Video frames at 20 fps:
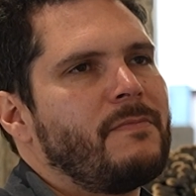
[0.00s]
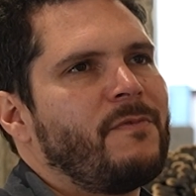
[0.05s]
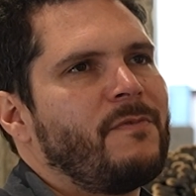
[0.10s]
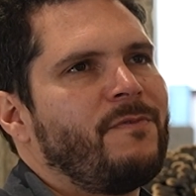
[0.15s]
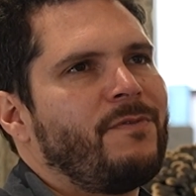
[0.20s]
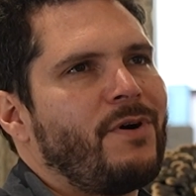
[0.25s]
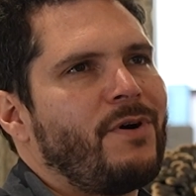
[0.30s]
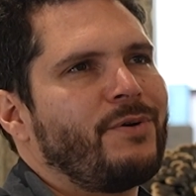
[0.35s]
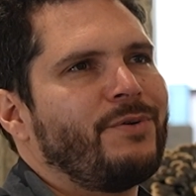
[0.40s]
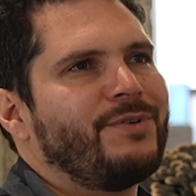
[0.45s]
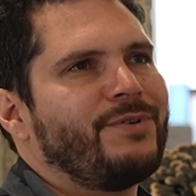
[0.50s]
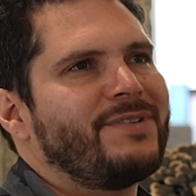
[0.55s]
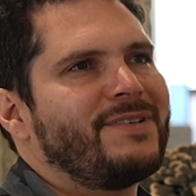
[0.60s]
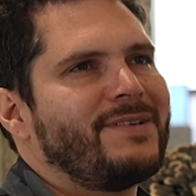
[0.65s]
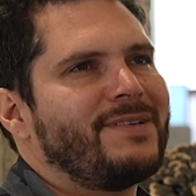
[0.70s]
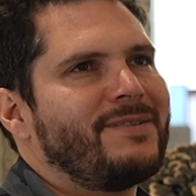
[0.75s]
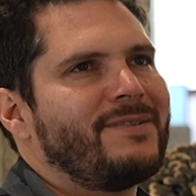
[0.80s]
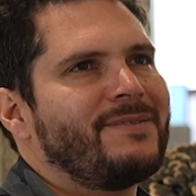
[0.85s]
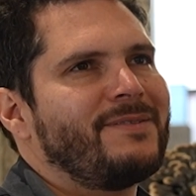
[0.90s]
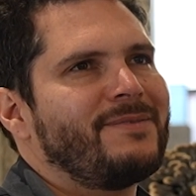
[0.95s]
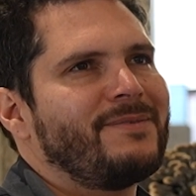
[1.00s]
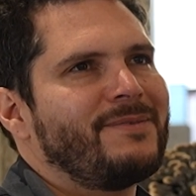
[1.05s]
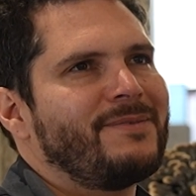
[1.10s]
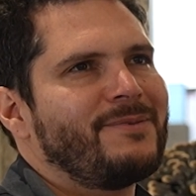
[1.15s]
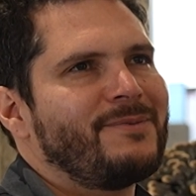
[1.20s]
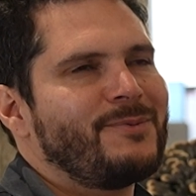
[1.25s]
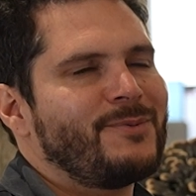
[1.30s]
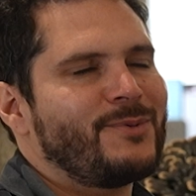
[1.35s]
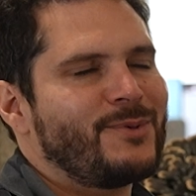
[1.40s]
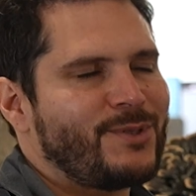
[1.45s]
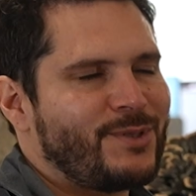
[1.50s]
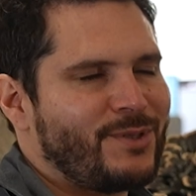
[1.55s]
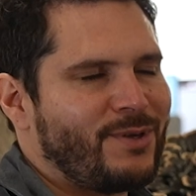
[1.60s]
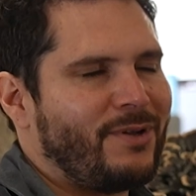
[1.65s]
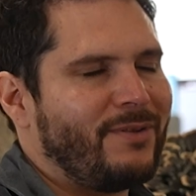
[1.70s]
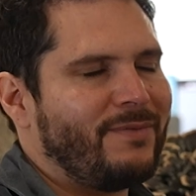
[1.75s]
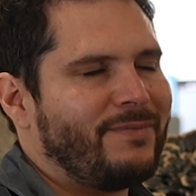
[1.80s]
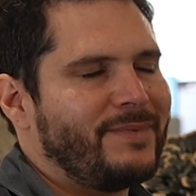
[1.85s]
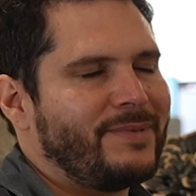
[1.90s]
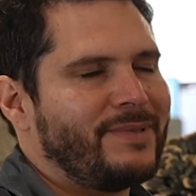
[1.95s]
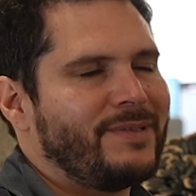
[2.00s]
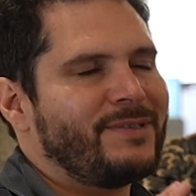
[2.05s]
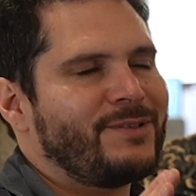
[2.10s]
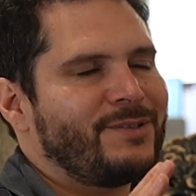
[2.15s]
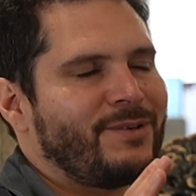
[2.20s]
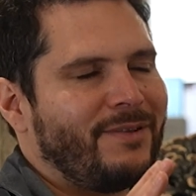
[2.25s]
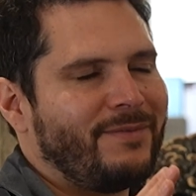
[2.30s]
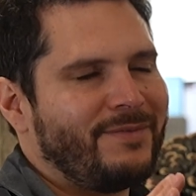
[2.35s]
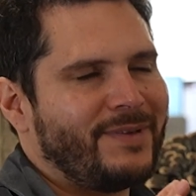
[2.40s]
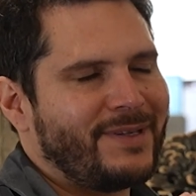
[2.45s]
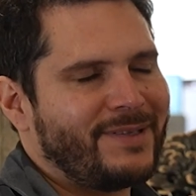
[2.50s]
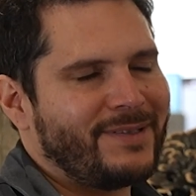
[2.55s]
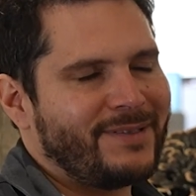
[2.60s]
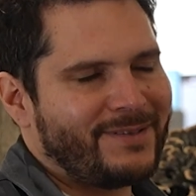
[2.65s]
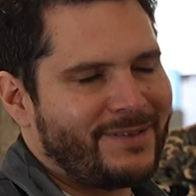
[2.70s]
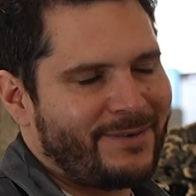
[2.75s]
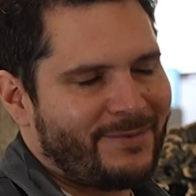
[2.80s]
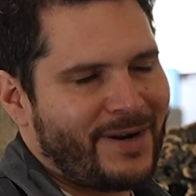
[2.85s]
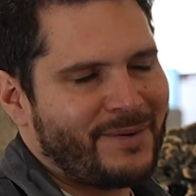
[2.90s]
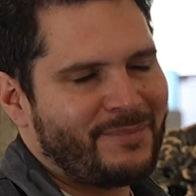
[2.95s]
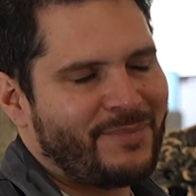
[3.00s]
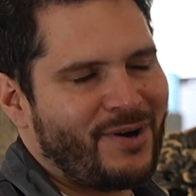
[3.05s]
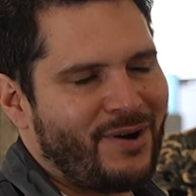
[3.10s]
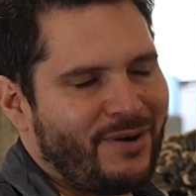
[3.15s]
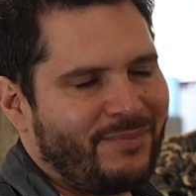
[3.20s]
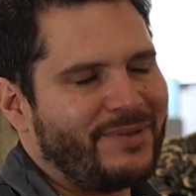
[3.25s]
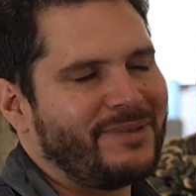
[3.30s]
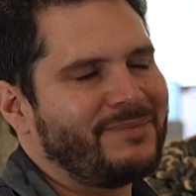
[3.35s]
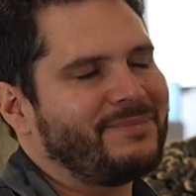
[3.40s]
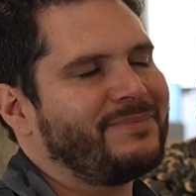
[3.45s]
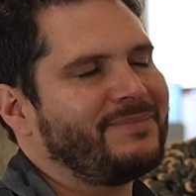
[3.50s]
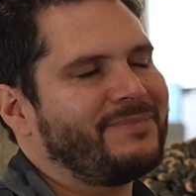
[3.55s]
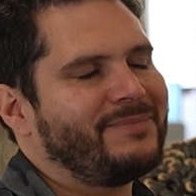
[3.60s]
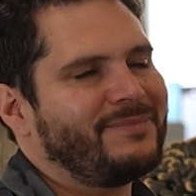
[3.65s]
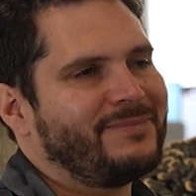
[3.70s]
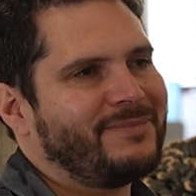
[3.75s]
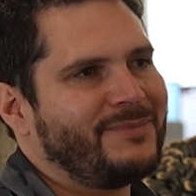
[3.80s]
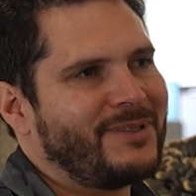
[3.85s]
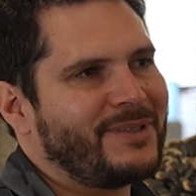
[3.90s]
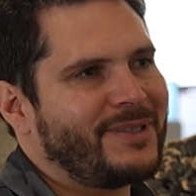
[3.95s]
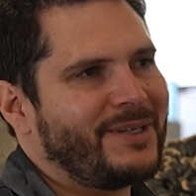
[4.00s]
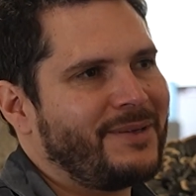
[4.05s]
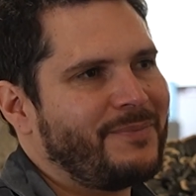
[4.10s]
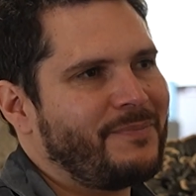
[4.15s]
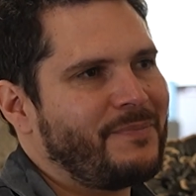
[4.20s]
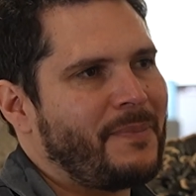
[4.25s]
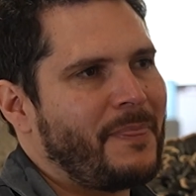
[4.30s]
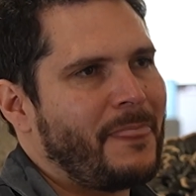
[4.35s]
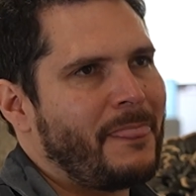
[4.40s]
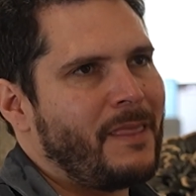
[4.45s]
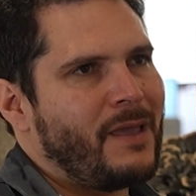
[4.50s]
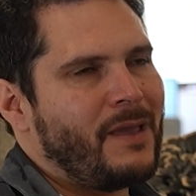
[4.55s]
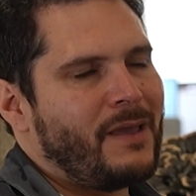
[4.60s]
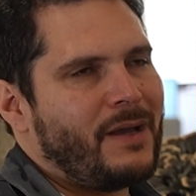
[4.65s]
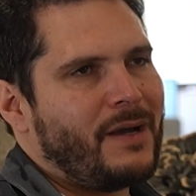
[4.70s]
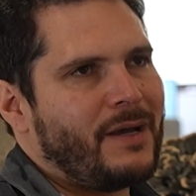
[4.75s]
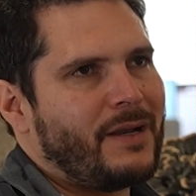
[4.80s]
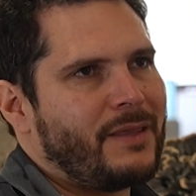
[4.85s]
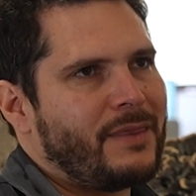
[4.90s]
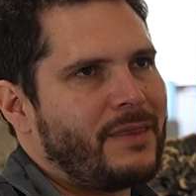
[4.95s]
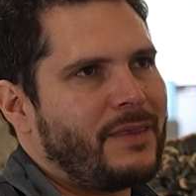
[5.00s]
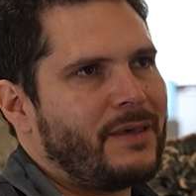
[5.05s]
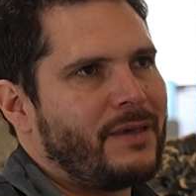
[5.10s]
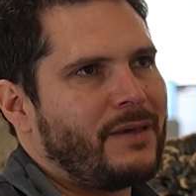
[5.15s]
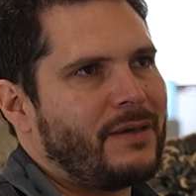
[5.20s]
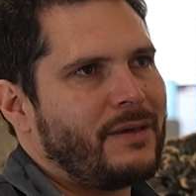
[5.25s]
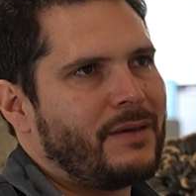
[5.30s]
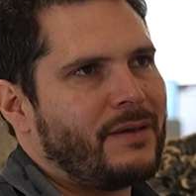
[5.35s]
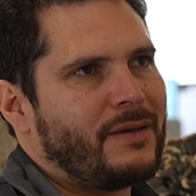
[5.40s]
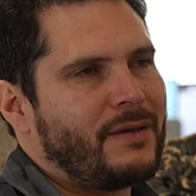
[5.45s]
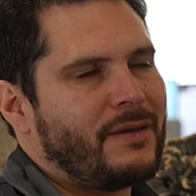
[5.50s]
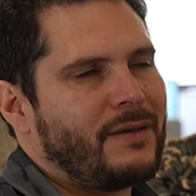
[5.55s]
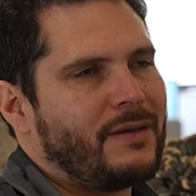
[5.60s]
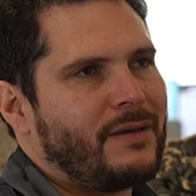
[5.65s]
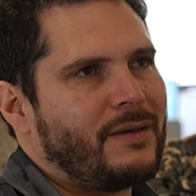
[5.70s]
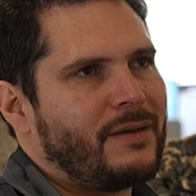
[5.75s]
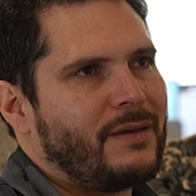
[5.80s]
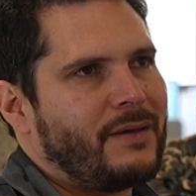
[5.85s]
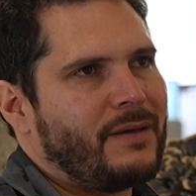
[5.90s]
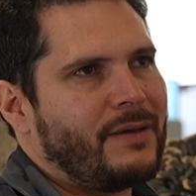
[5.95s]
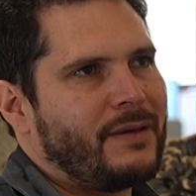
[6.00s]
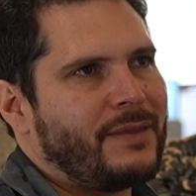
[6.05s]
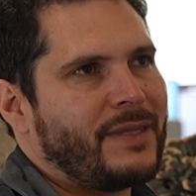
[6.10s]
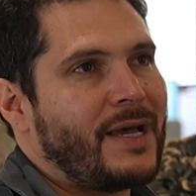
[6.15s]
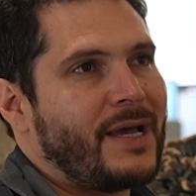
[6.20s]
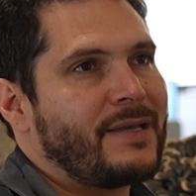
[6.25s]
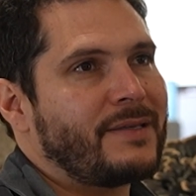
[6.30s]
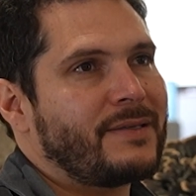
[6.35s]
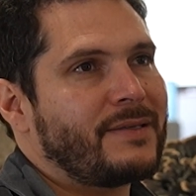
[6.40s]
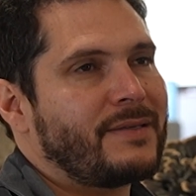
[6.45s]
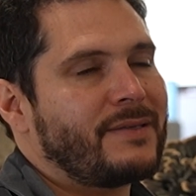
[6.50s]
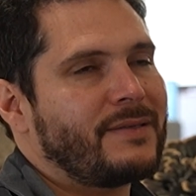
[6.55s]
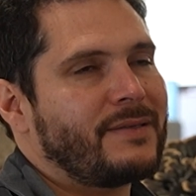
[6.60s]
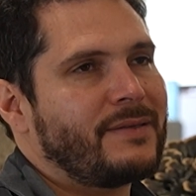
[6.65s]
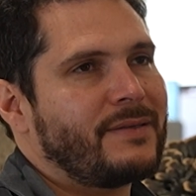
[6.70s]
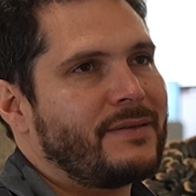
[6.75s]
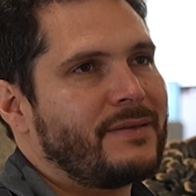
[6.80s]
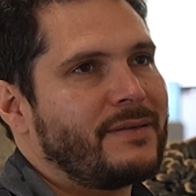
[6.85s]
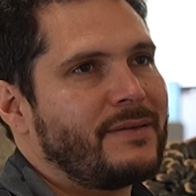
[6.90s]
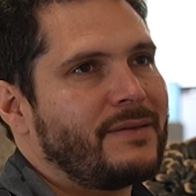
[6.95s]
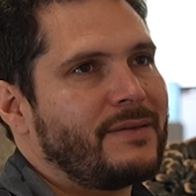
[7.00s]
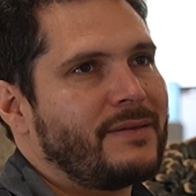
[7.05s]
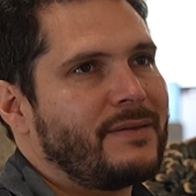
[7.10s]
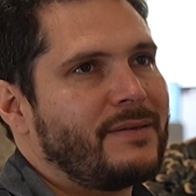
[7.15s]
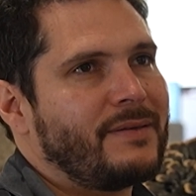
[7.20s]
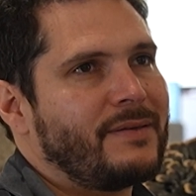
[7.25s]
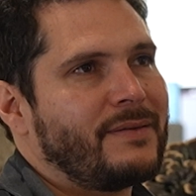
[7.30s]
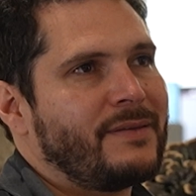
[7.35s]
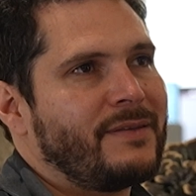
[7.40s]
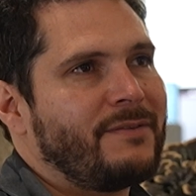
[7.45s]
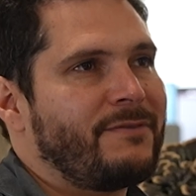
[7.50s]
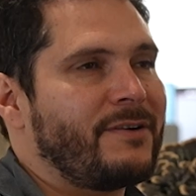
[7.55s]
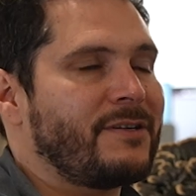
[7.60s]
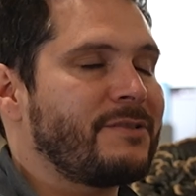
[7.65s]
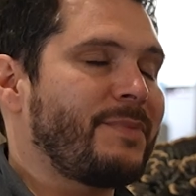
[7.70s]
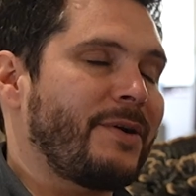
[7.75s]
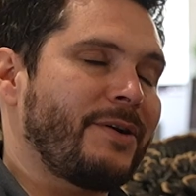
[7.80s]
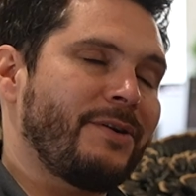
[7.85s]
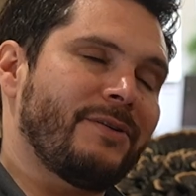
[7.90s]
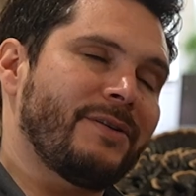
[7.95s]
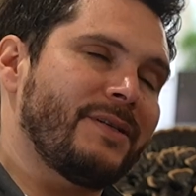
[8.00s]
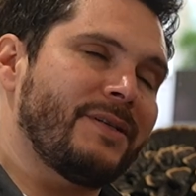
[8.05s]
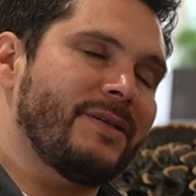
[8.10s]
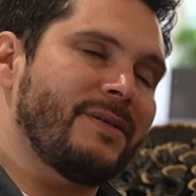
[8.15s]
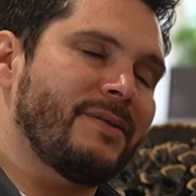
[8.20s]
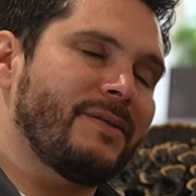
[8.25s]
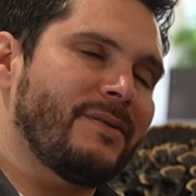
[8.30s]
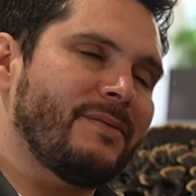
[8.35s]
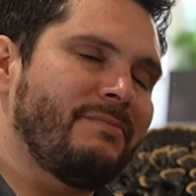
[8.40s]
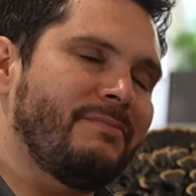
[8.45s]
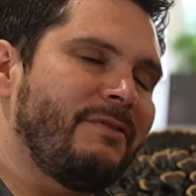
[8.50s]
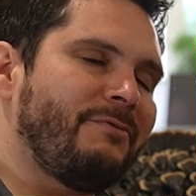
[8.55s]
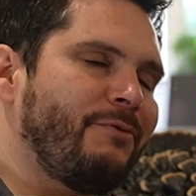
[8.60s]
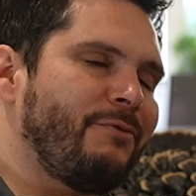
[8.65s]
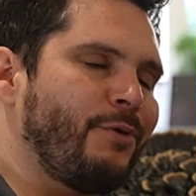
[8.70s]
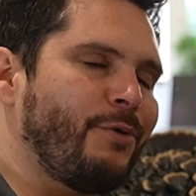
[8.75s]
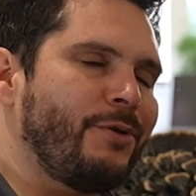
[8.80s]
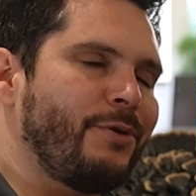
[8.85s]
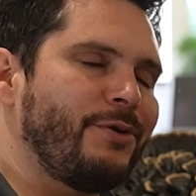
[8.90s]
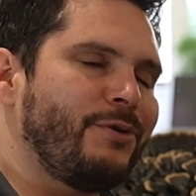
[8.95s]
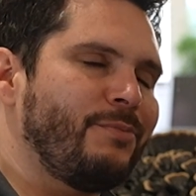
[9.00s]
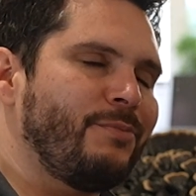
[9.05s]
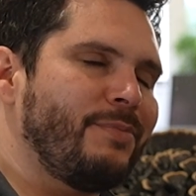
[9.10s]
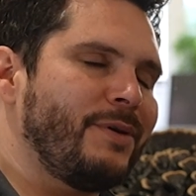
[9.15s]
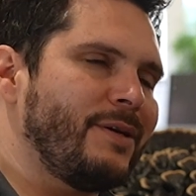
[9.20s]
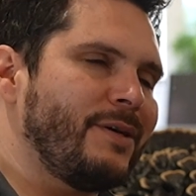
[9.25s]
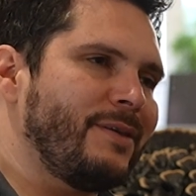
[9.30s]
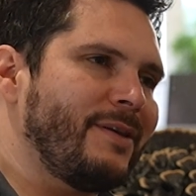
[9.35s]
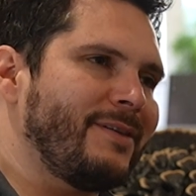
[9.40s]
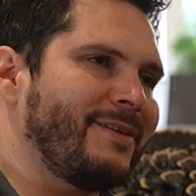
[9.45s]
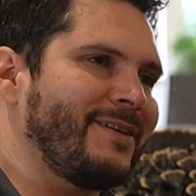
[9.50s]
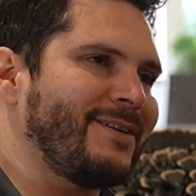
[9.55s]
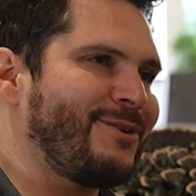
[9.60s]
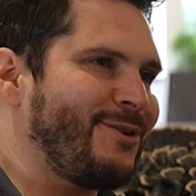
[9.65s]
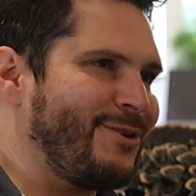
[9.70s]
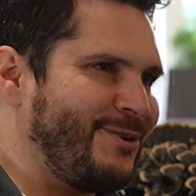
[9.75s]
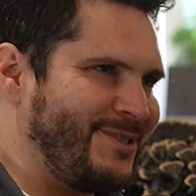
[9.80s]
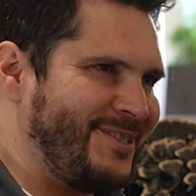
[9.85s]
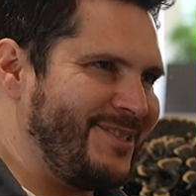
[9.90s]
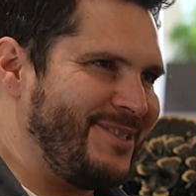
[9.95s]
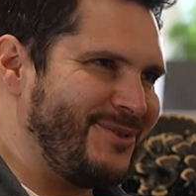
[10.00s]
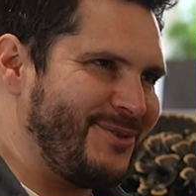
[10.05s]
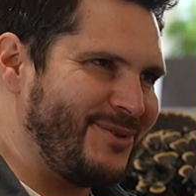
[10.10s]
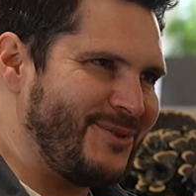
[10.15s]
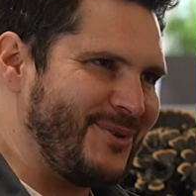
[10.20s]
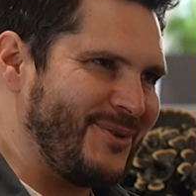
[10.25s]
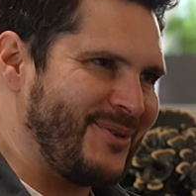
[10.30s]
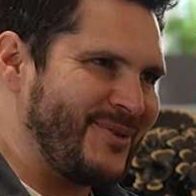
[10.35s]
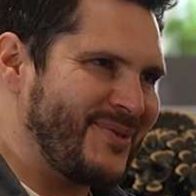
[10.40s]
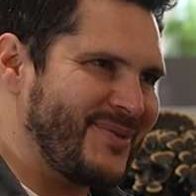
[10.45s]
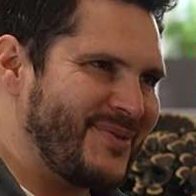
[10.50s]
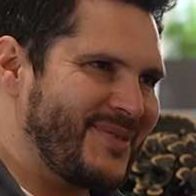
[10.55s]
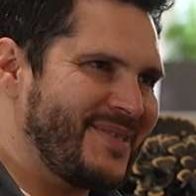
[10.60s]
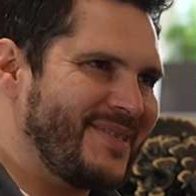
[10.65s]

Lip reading: focused in solving the right problem. Okay, and I think that's the first priority before you pick the technology you use.